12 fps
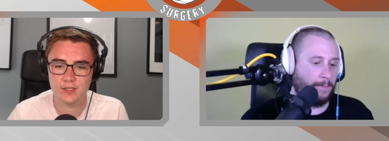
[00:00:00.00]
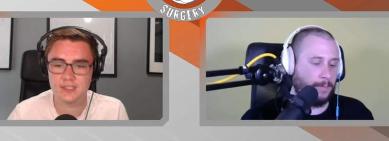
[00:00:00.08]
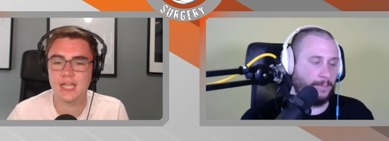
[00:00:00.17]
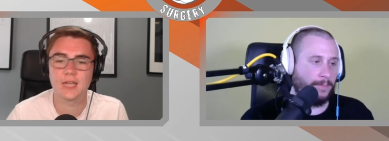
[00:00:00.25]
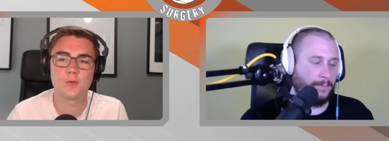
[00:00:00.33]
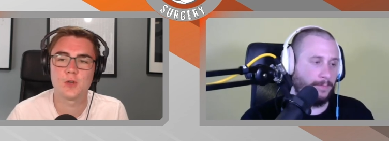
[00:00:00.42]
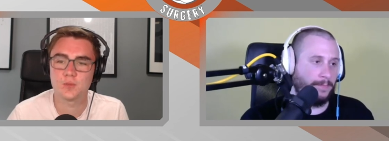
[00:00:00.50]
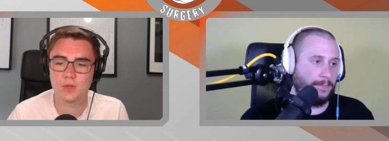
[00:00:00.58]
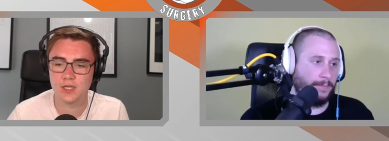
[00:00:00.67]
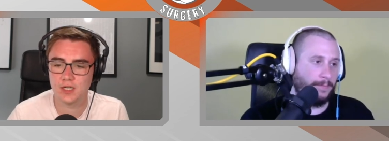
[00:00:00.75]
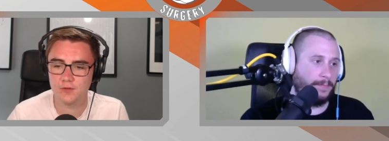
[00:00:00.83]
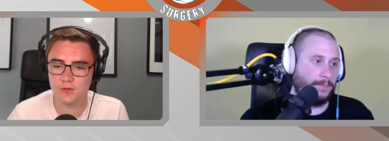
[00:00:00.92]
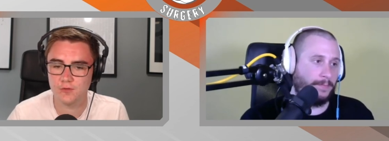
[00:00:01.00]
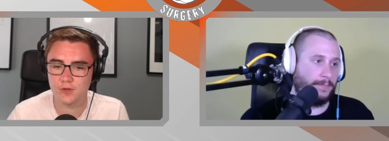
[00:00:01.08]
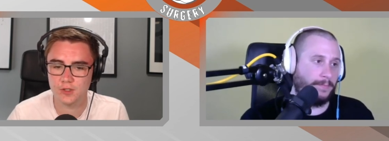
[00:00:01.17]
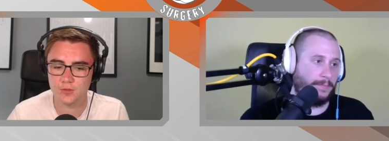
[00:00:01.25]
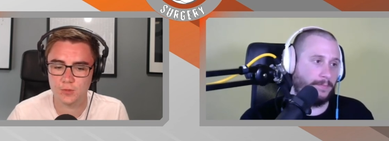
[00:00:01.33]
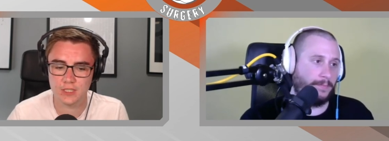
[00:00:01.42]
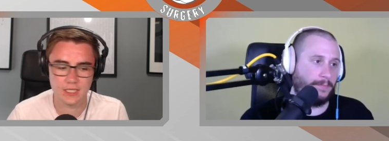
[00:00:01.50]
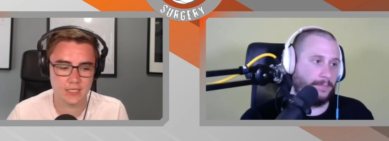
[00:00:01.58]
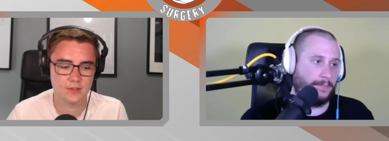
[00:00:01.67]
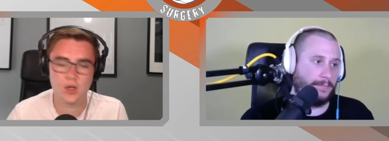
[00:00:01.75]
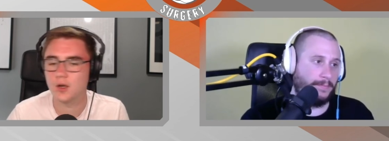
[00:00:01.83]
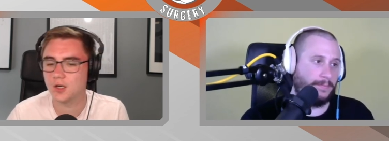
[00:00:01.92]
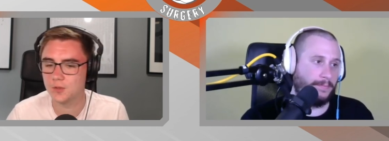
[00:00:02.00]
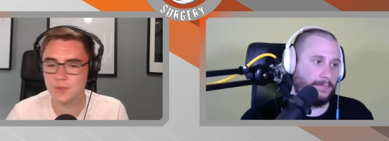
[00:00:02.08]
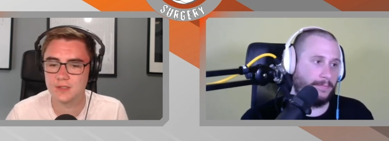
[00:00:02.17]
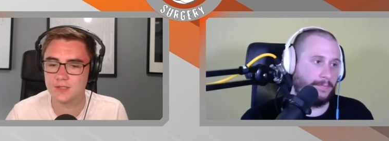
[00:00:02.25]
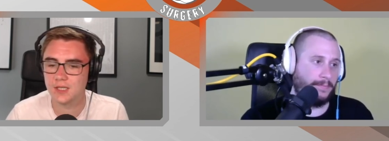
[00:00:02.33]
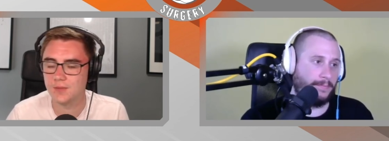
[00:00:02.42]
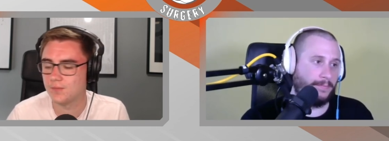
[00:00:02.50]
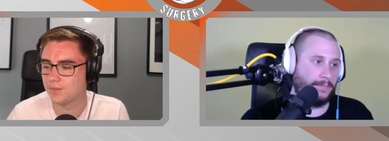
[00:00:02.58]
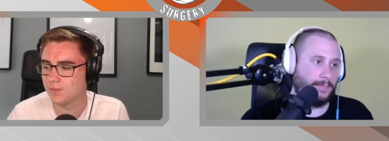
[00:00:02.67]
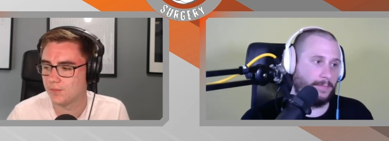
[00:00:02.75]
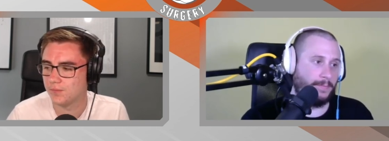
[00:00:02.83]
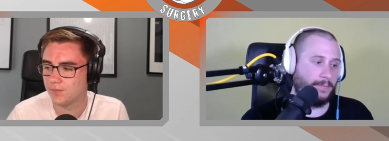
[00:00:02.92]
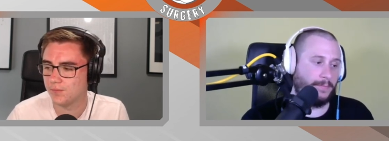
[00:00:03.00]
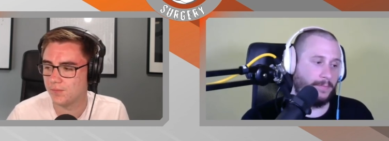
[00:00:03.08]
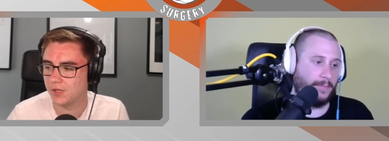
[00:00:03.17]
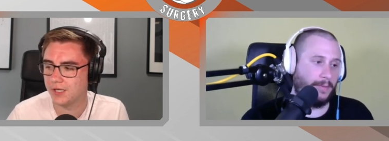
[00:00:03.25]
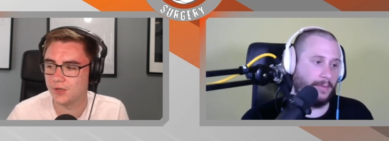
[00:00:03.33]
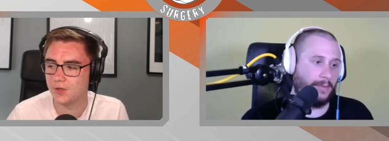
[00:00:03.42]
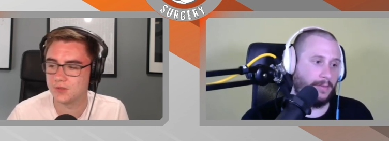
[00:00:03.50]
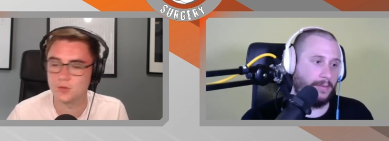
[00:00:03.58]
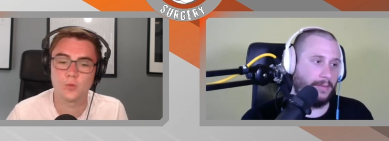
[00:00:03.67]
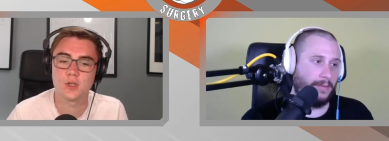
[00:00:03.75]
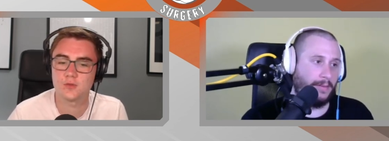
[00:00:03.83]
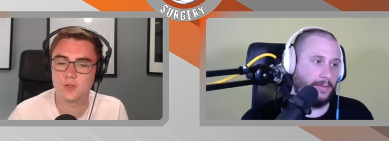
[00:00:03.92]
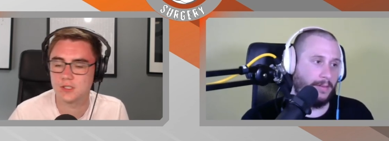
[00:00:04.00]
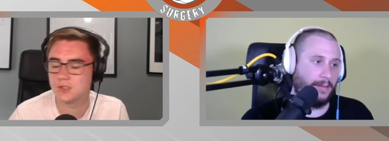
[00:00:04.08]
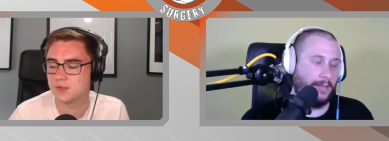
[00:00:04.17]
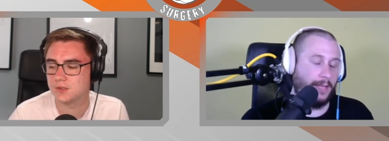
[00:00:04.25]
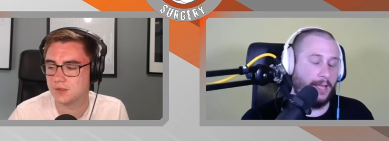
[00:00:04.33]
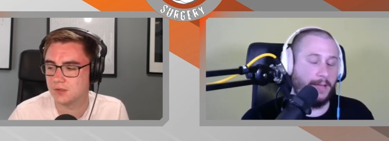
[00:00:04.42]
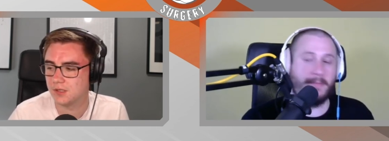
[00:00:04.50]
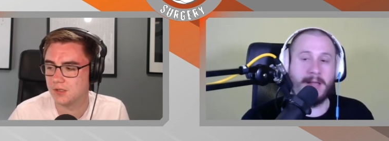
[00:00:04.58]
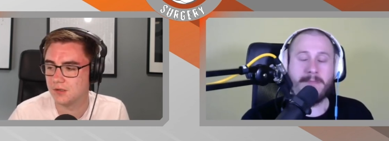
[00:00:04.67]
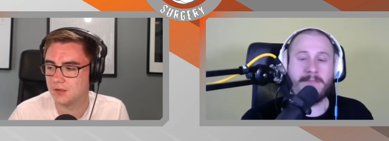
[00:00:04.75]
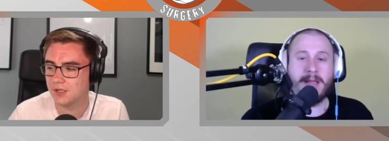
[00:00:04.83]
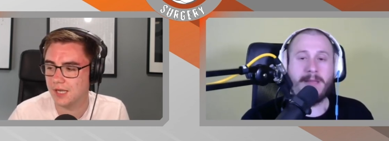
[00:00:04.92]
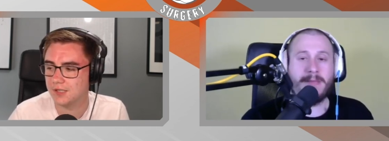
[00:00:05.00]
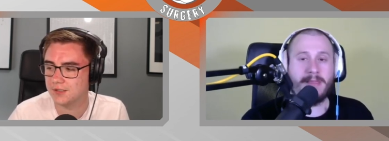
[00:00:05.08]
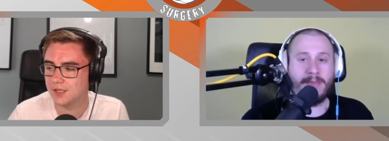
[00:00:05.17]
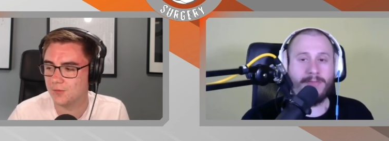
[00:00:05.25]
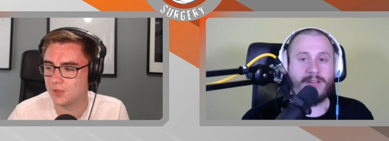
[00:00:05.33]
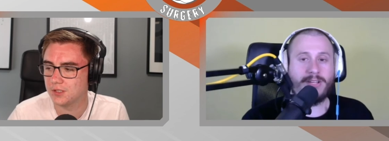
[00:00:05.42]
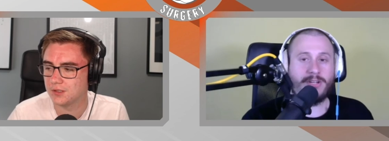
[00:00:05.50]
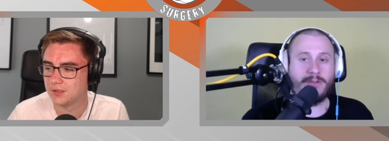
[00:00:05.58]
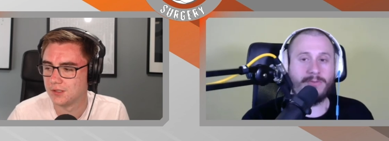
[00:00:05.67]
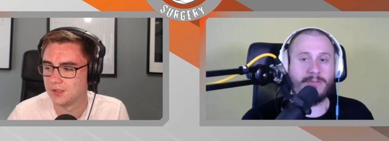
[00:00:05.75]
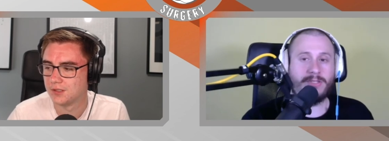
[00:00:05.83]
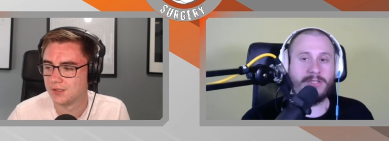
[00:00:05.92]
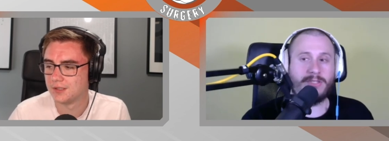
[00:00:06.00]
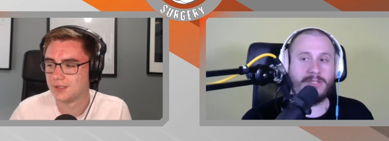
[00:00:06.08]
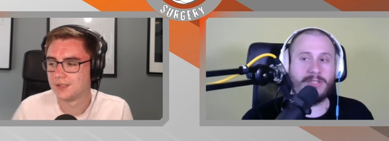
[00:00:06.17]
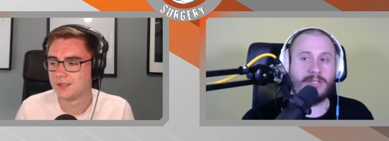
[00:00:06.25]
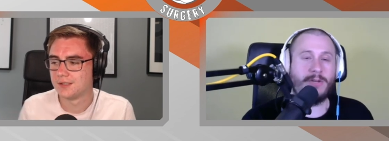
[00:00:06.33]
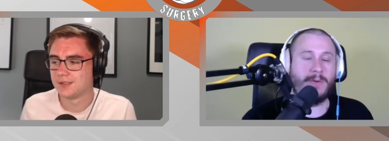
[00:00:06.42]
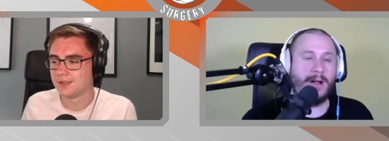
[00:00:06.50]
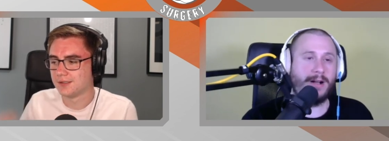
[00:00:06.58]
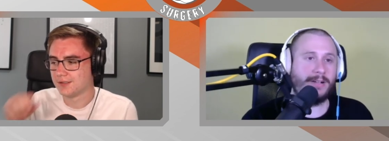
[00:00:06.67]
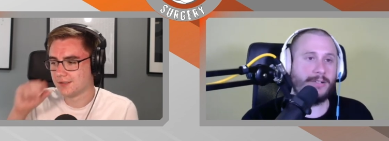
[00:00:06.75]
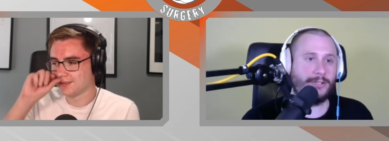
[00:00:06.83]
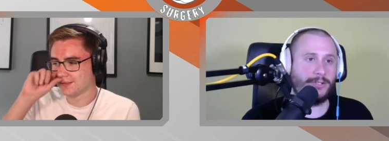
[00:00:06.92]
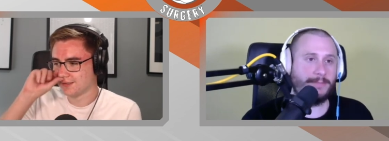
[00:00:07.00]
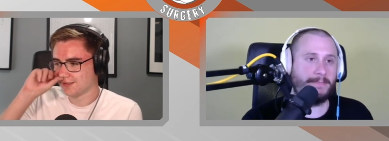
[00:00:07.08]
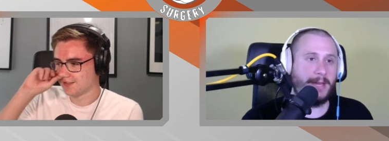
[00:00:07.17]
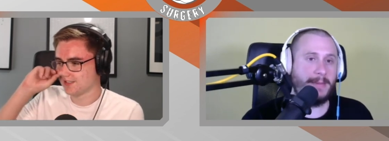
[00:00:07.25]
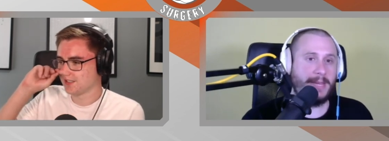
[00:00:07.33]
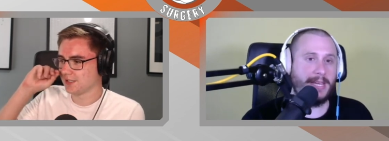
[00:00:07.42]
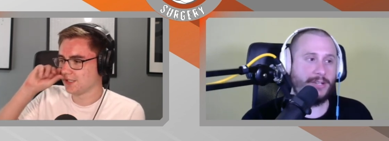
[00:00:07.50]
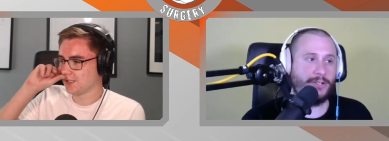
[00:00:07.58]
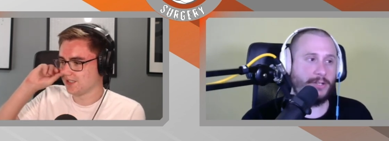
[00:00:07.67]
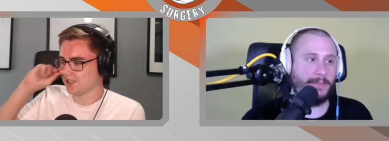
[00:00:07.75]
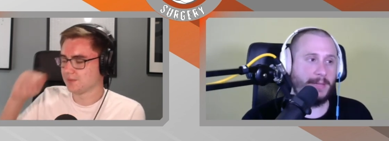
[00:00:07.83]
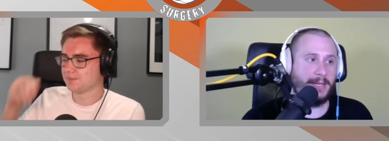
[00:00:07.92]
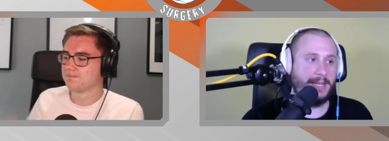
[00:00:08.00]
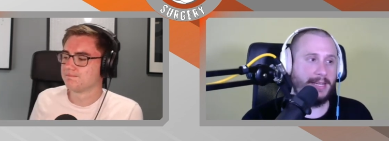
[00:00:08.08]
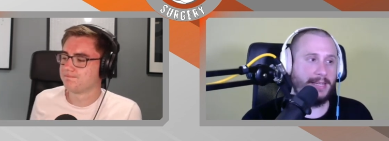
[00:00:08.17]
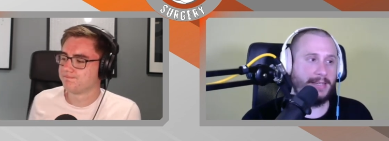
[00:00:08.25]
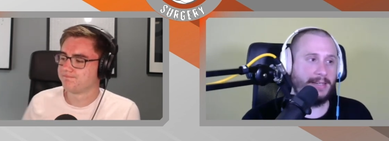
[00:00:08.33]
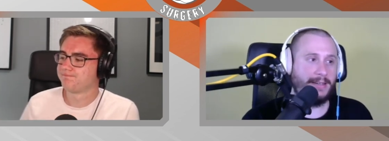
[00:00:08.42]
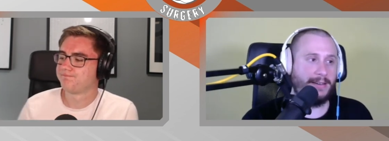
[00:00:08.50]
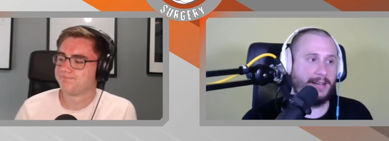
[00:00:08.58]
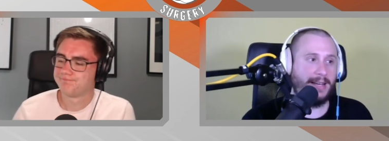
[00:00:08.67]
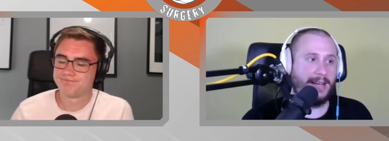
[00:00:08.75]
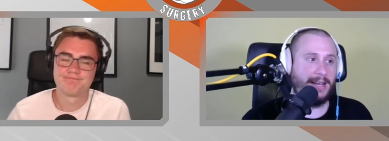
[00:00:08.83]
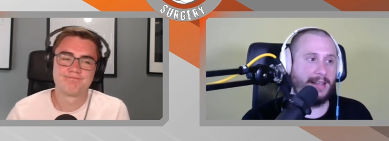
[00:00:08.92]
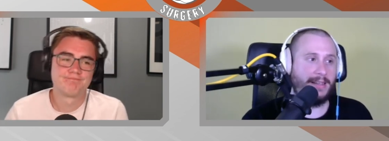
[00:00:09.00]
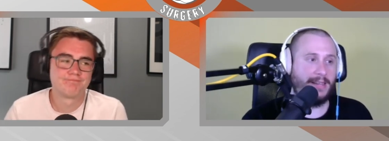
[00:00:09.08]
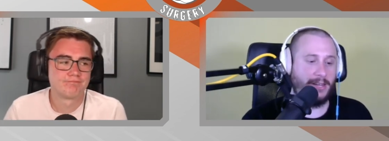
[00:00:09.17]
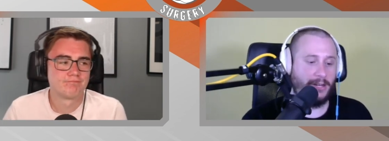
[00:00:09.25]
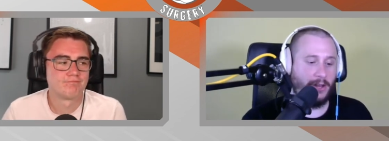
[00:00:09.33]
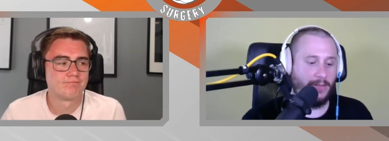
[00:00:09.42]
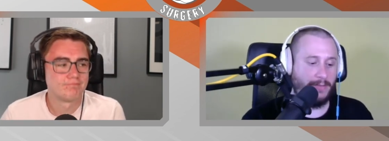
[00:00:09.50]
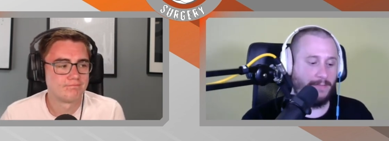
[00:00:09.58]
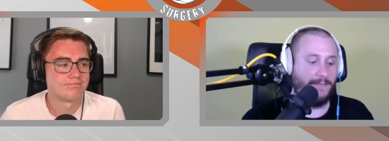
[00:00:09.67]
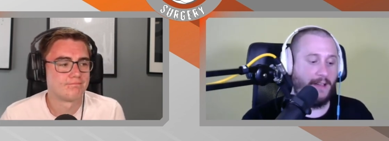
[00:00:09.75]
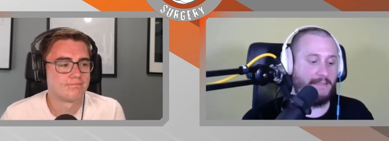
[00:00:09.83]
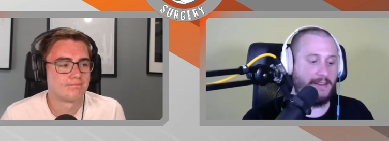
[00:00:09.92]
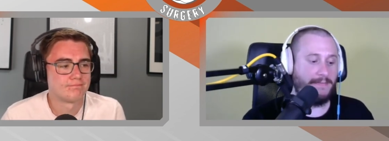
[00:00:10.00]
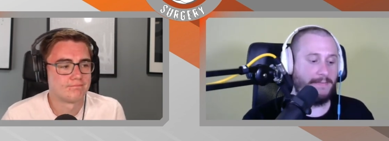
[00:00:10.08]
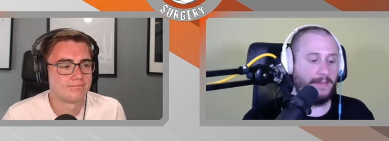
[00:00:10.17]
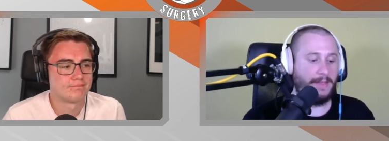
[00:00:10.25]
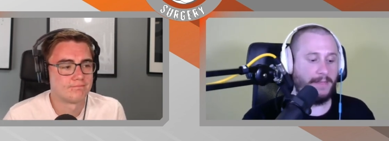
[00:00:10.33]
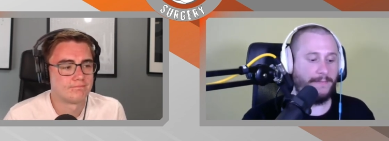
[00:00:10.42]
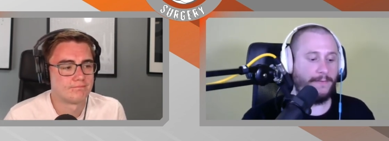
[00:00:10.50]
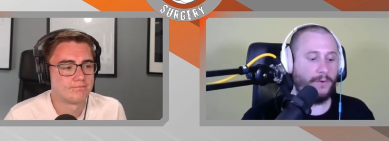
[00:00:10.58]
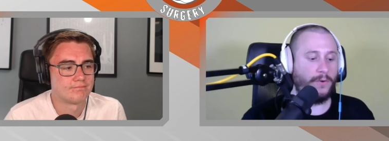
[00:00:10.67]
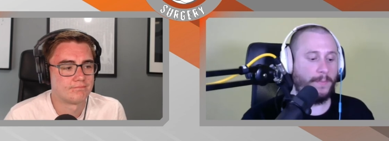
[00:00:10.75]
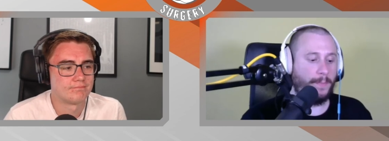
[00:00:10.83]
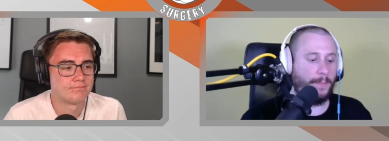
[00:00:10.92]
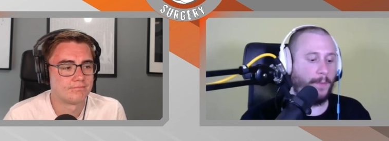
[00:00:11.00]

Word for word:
Speaker 1: second worst player of the first week, is not going to be the same player who has the worst fixtures in maybe, the next Maybe the week.
Speaker 2: threshold's too harsh. Maybe it should be, you know, you know, the very like the four